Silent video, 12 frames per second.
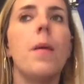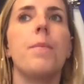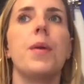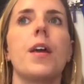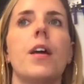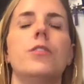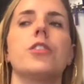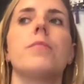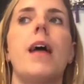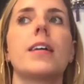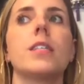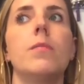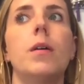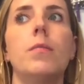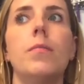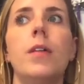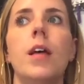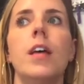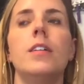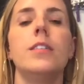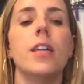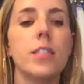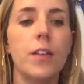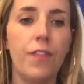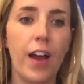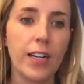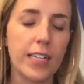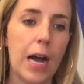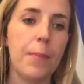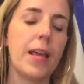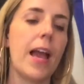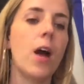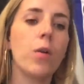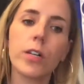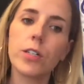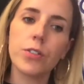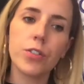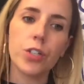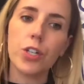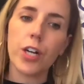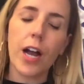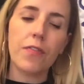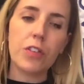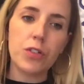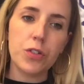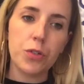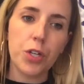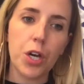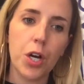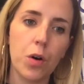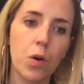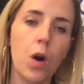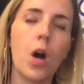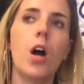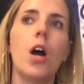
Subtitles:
because your maximum does affect how many hours you're at the studio